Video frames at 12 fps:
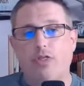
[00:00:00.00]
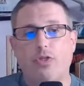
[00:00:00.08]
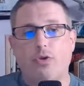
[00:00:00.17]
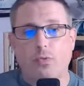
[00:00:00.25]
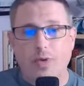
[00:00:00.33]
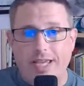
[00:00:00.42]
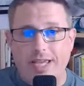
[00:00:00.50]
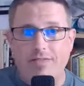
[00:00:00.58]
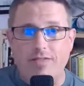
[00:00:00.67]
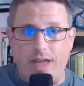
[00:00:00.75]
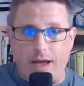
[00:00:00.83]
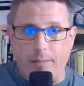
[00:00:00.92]
3
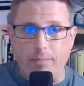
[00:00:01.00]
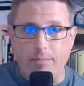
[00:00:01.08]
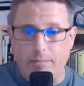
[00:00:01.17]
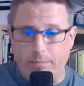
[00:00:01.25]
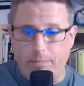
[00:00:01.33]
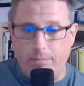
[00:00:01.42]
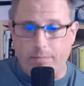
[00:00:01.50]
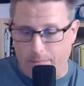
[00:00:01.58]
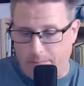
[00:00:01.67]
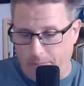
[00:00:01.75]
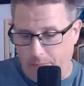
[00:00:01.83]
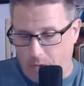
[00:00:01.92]
of them
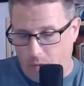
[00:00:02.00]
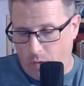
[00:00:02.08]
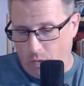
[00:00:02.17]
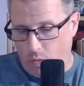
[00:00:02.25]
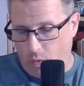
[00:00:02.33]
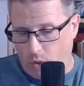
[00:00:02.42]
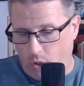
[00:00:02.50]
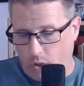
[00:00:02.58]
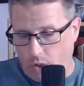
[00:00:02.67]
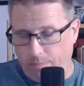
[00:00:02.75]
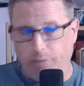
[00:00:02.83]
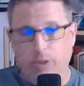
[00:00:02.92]

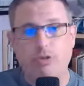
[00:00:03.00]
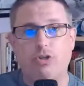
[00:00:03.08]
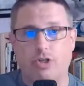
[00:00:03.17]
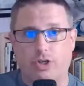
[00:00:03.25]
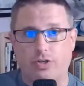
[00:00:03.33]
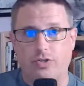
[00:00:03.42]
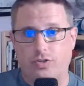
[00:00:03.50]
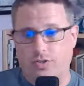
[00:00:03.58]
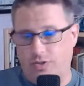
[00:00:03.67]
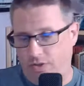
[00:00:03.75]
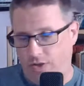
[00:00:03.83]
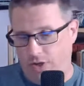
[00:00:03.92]
were blue
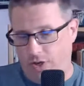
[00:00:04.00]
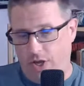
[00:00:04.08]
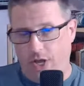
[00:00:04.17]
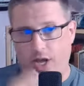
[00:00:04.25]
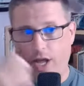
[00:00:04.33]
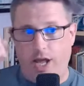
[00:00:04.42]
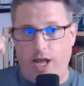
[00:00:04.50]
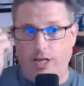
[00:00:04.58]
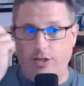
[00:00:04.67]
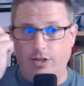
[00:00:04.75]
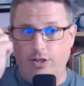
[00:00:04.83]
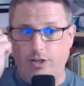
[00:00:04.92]
shirts,
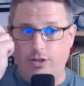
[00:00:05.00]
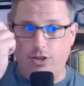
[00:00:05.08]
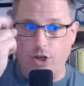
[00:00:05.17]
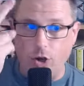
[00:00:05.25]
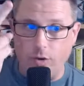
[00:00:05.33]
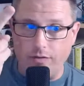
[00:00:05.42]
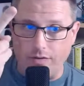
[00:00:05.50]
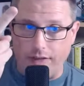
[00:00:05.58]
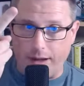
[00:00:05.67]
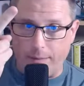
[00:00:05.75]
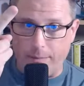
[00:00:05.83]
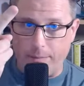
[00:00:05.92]
and 2 of
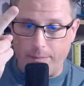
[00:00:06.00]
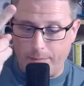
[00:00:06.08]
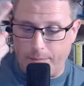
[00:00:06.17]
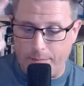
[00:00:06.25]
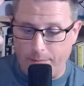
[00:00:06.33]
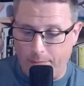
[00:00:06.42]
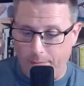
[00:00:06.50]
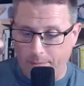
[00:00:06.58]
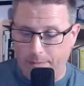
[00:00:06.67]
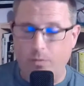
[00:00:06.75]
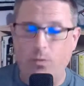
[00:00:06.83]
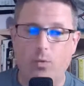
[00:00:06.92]
them
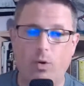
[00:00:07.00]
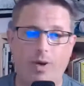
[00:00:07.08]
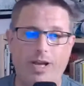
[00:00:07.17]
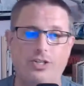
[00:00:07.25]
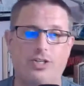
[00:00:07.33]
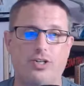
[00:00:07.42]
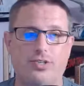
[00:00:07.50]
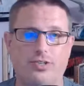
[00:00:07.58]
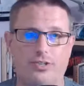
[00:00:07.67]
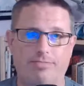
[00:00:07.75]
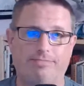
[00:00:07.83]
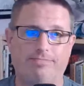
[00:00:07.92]
were red
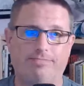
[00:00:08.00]
shirts.